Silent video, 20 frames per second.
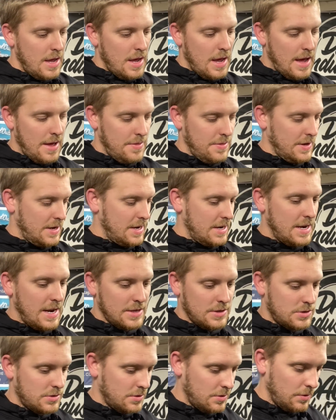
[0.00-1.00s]
and the
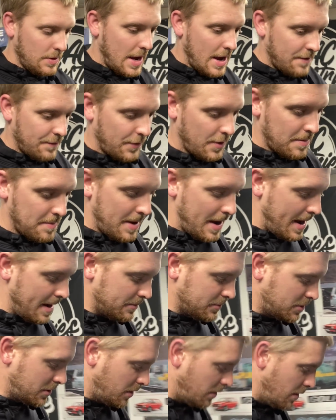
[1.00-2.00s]
condenser and all that from
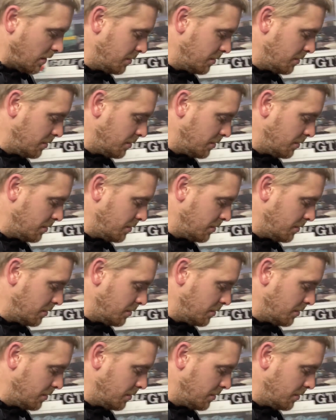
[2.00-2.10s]
outside